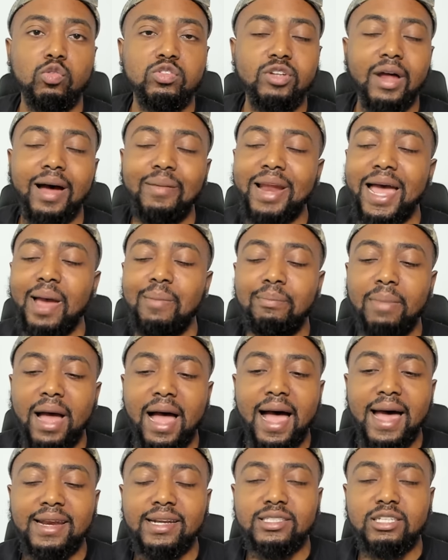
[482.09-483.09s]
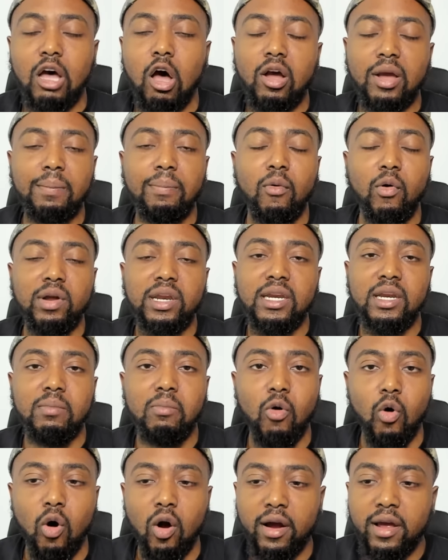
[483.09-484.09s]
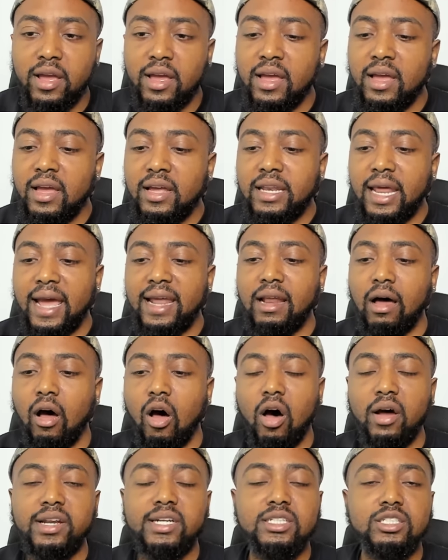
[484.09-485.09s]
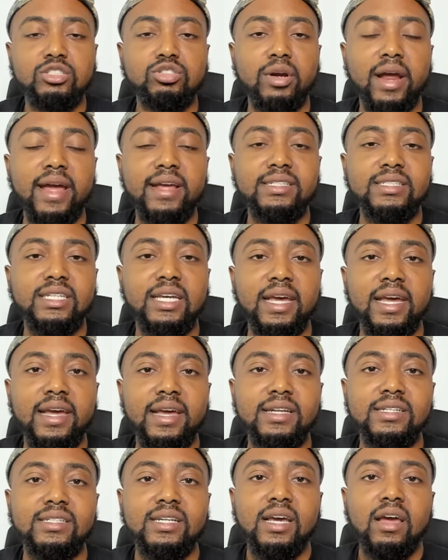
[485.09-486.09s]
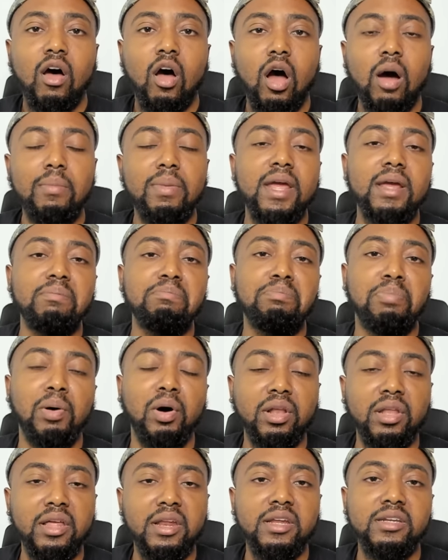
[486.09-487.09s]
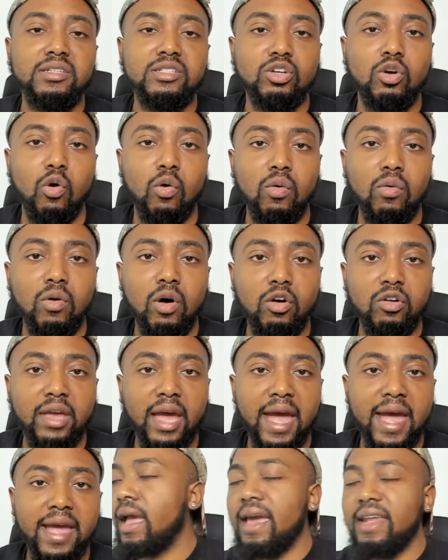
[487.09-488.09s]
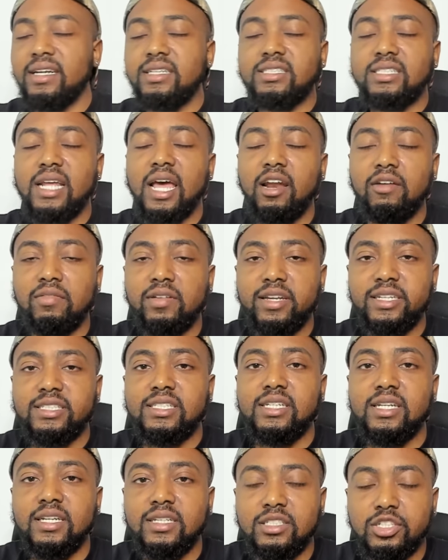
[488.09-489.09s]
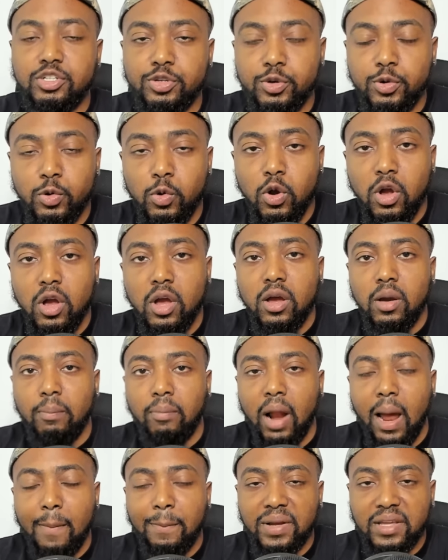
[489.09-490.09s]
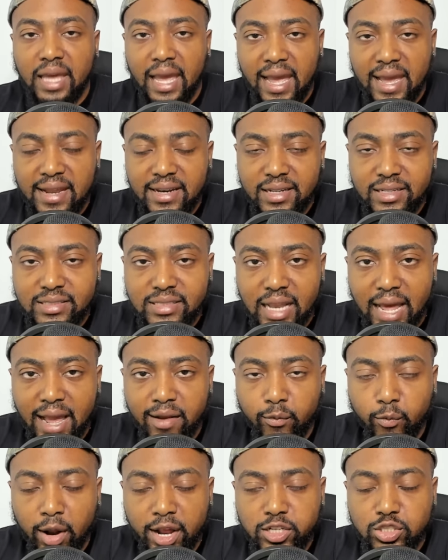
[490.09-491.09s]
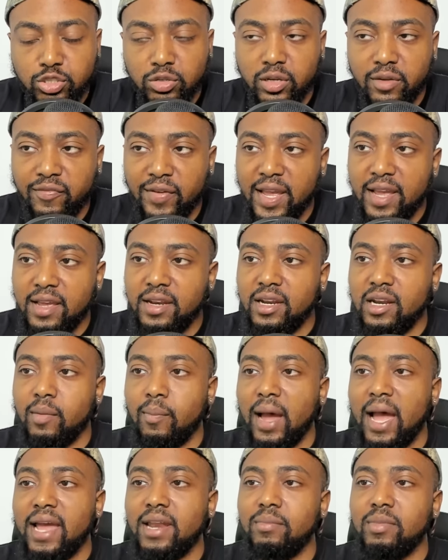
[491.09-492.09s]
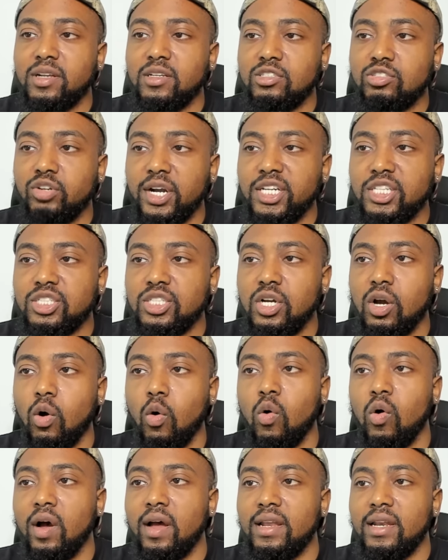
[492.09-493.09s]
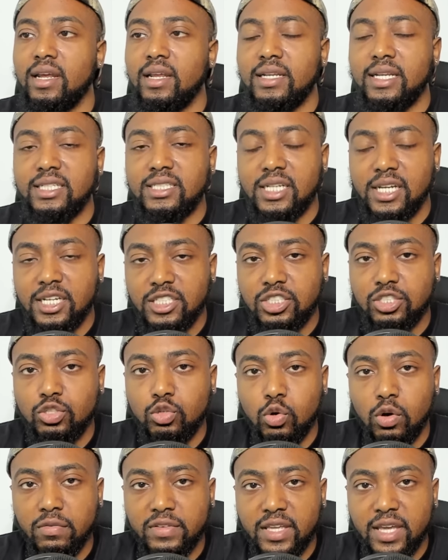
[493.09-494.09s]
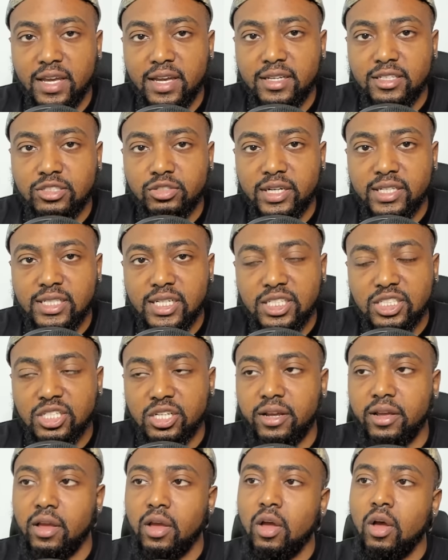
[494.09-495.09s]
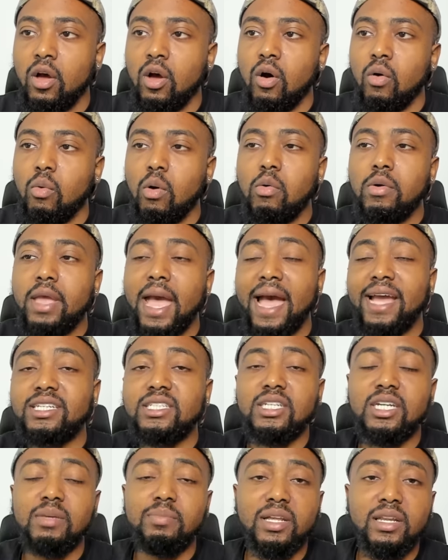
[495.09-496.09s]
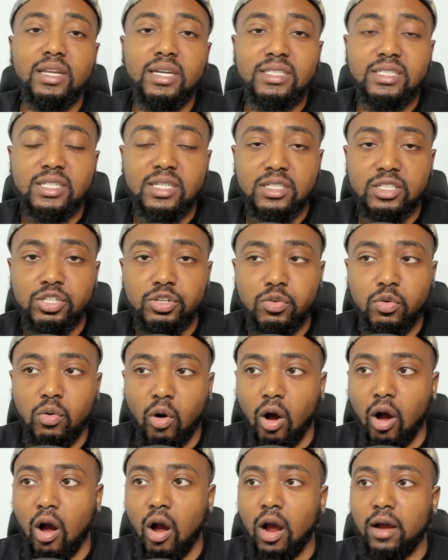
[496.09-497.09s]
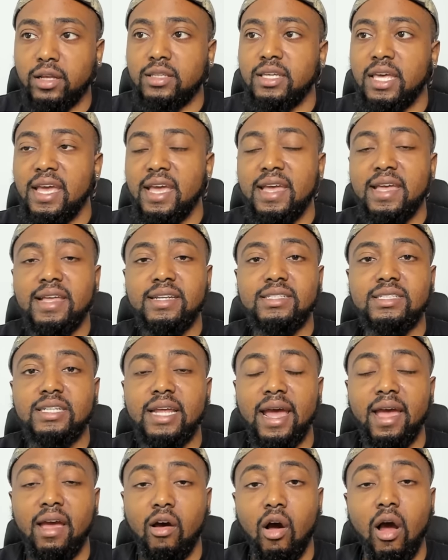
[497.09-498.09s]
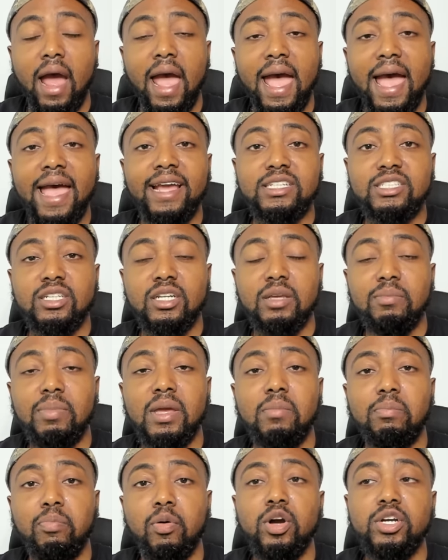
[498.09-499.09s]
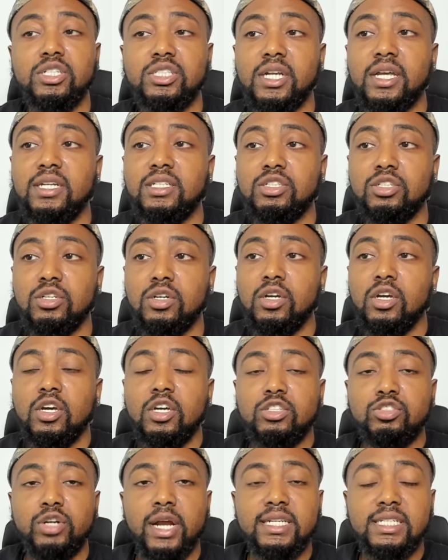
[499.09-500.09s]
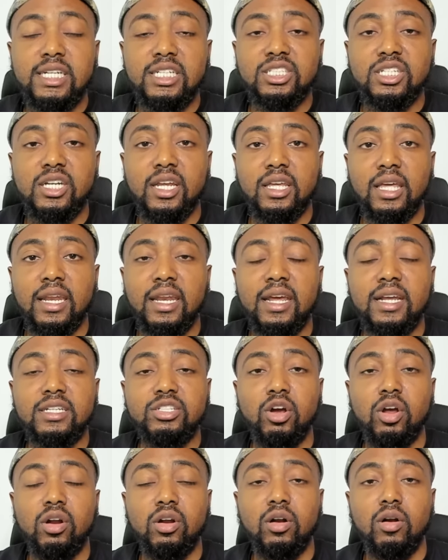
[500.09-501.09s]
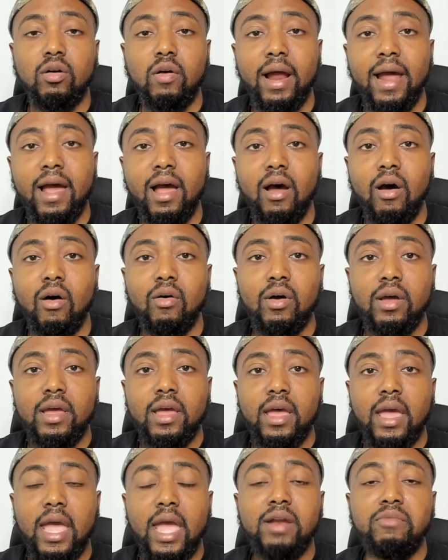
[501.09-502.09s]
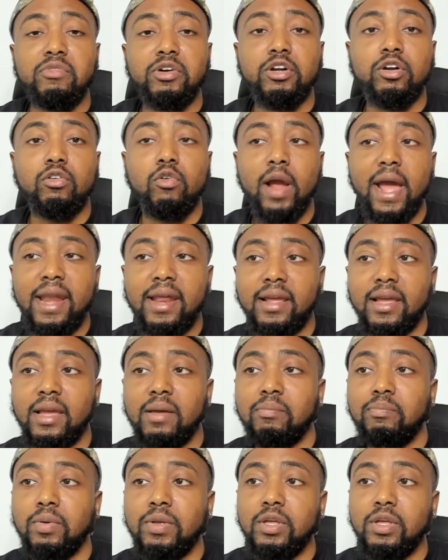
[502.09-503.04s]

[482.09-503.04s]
So I'm not buying the talking point anymore that all these trans kids are being bullied in school, okay? And instead of listening to propagandists like Rachel Levine and the Biden administration on this issue of kids transitioning, what we actually be listening to are kids that are actually being pushed into transitioning and then turning around and regretting it.